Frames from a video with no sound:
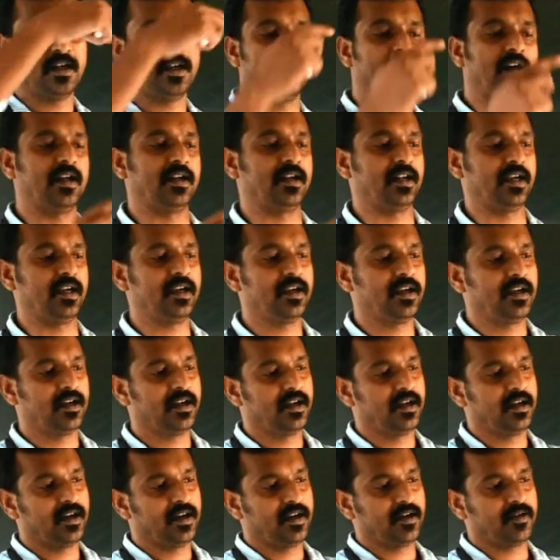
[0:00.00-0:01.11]
and a
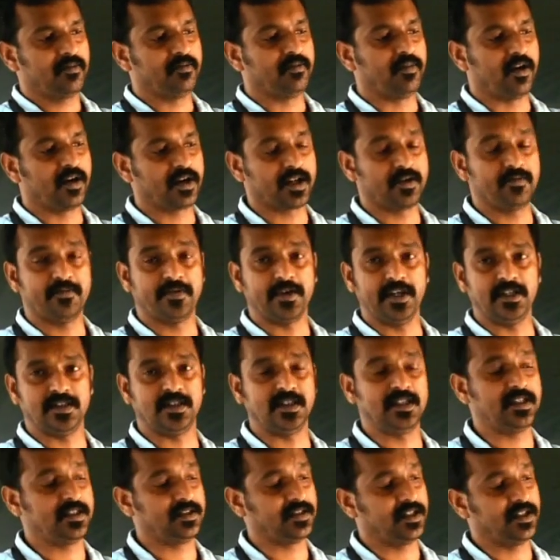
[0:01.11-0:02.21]
bottom face,
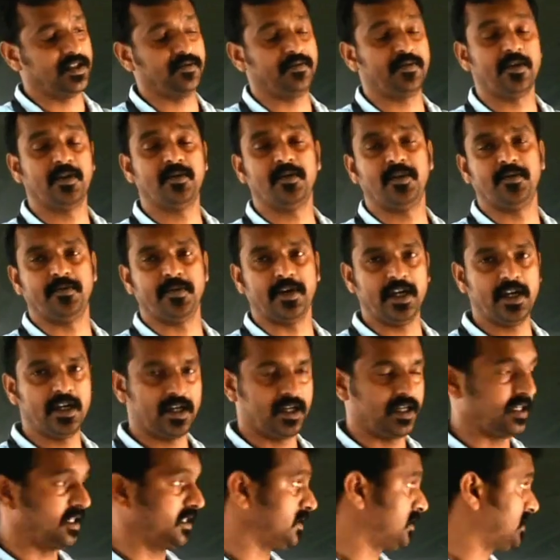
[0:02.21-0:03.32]
it is in the form of a
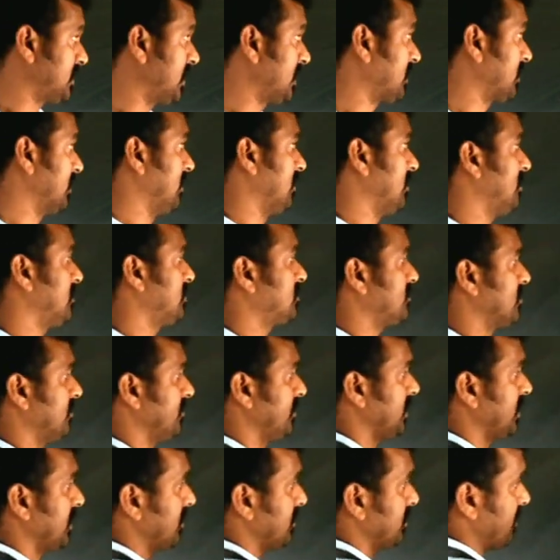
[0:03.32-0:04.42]
circle. So we
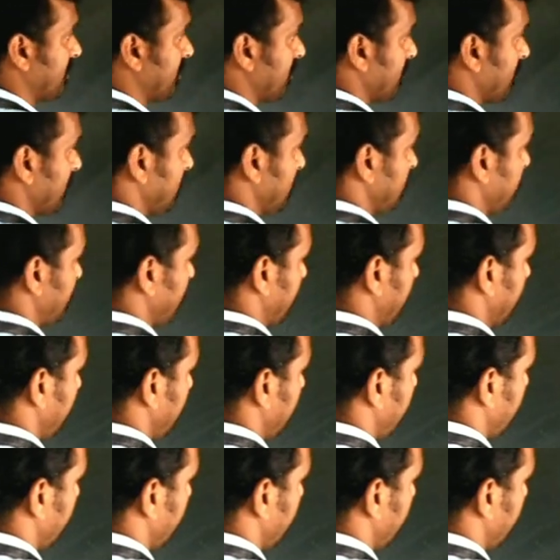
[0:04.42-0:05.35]
can draw this way.